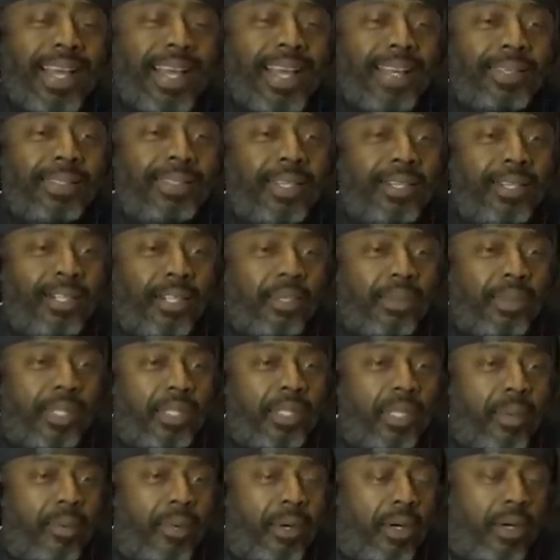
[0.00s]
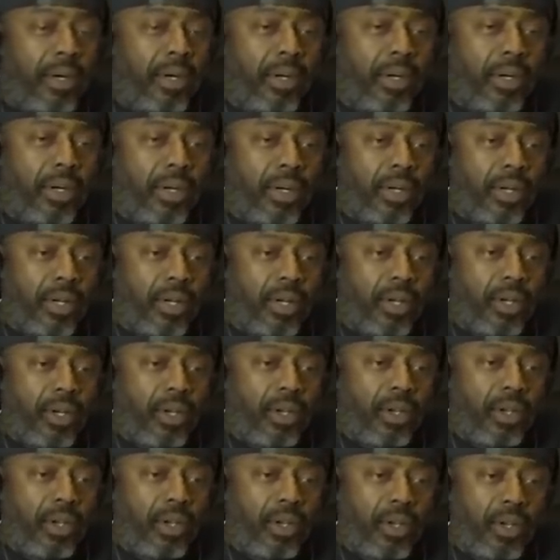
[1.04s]
And she tell me,
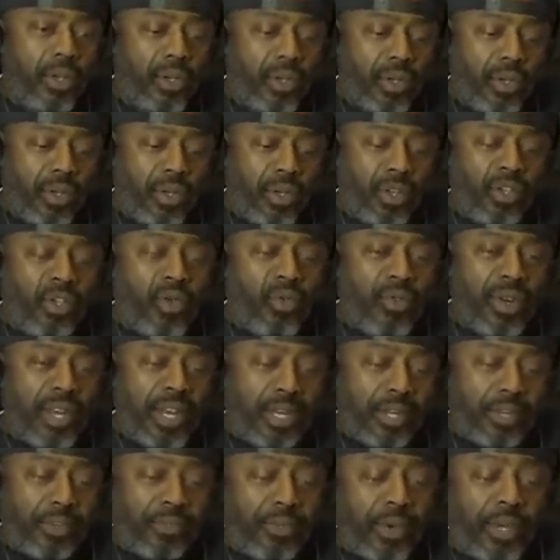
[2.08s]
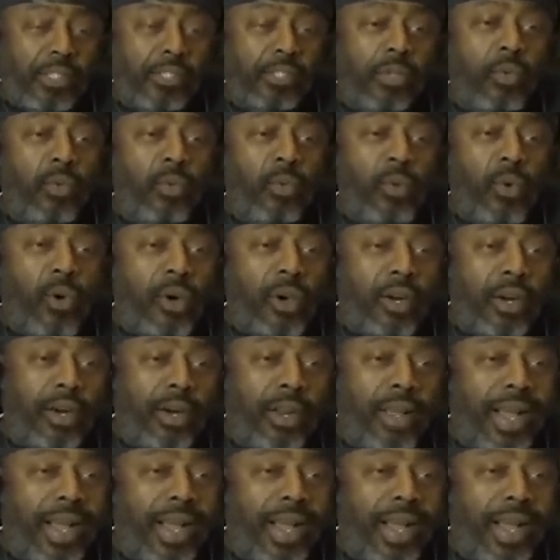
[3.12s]
you need to drink some water.